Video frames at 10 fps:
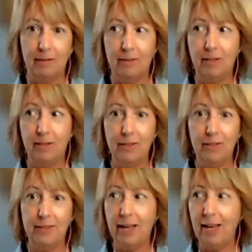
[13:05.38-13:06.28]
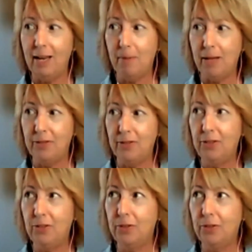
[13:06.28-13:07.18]
to this day, my
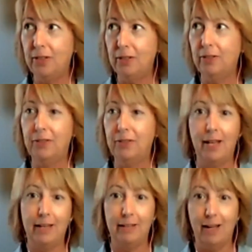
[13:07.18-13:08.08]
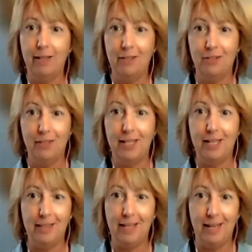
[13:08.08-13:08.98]
sister still does not acknowledge that
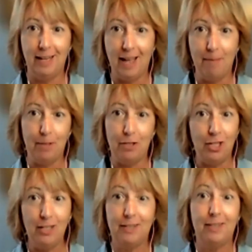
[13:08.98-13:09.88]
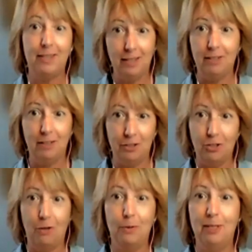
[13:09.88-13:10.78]
anything happened. She is still a
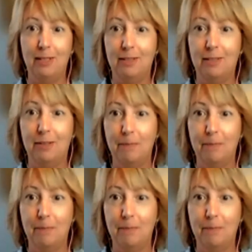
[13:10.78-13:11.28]
Jehovah's Witness.